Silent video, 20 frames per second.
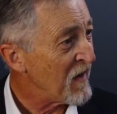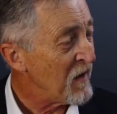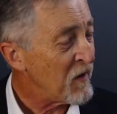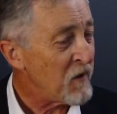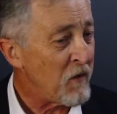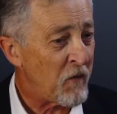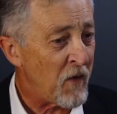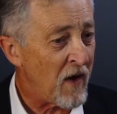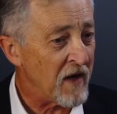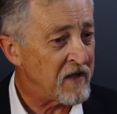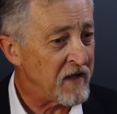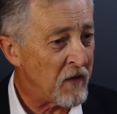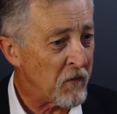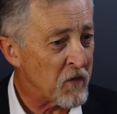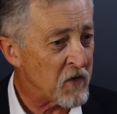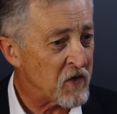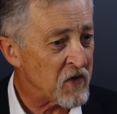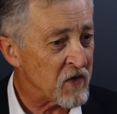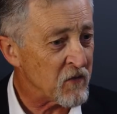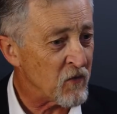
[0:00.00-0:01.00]
You find
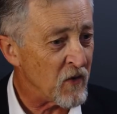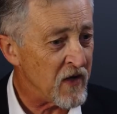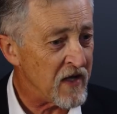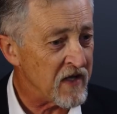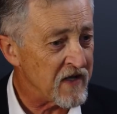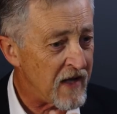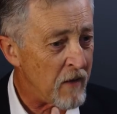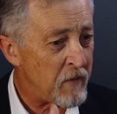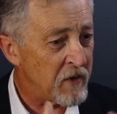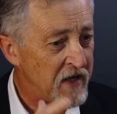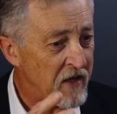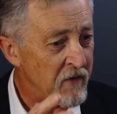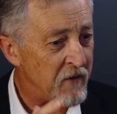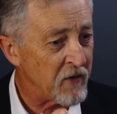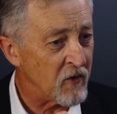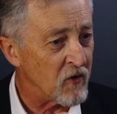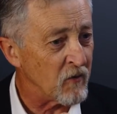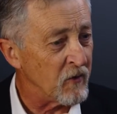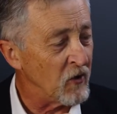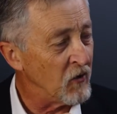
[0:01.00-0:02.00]
differences within
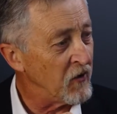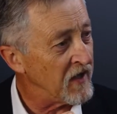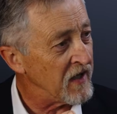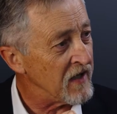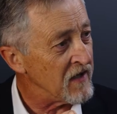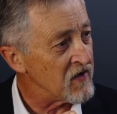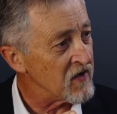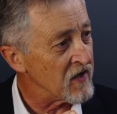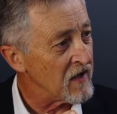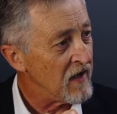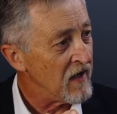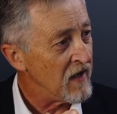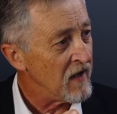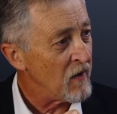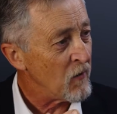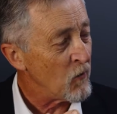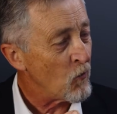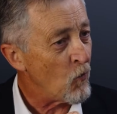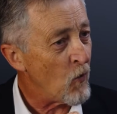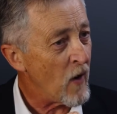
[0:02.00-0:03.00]
Sabbatarian communities
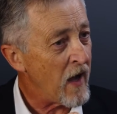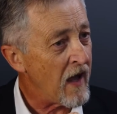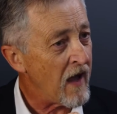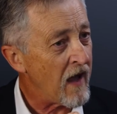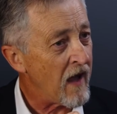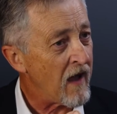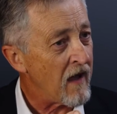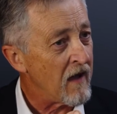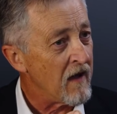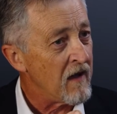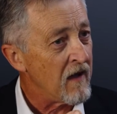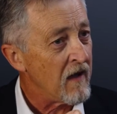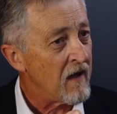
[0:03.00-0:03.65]
where,